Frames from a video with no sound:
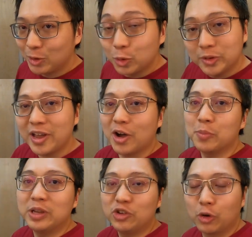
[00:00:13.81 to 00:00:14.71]
Today
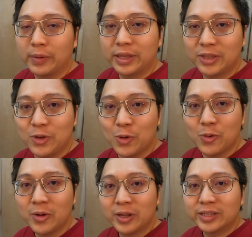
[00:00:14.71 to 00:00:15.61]
I'll be showing
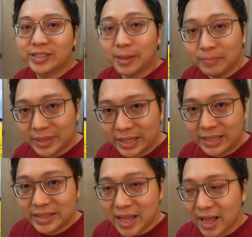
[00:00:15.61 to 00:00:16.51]
you
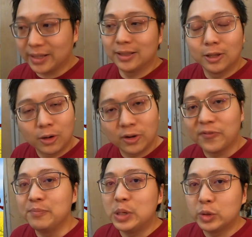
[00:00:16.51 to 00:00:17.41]
something that a lot
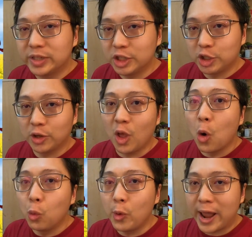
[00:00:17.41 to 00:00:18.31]
of musicians
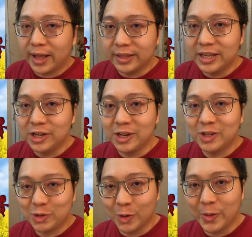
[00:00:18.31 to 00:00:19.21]
rarely
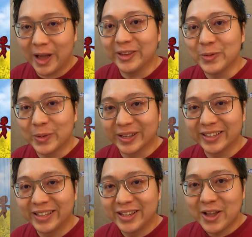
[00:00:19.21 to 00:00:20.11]
show anyone,
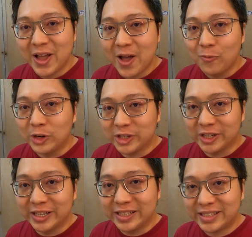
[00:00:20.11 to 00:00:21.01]
which
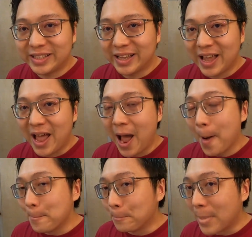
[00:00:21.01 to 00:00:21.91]
is
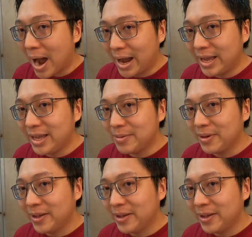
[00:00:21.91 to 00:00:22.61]
our